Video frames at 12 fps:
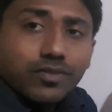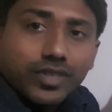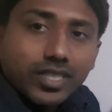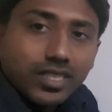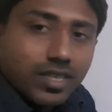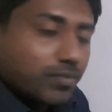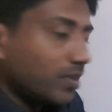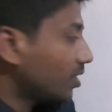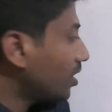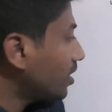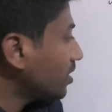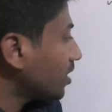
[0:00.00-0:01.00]
first number,
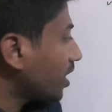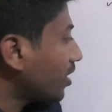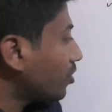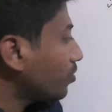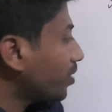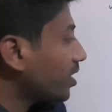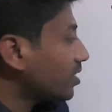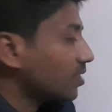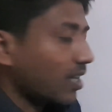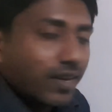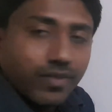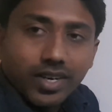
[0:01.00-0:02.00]
that is a2 minus
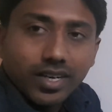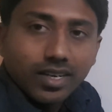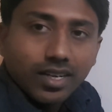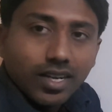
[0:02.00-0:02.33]
a1,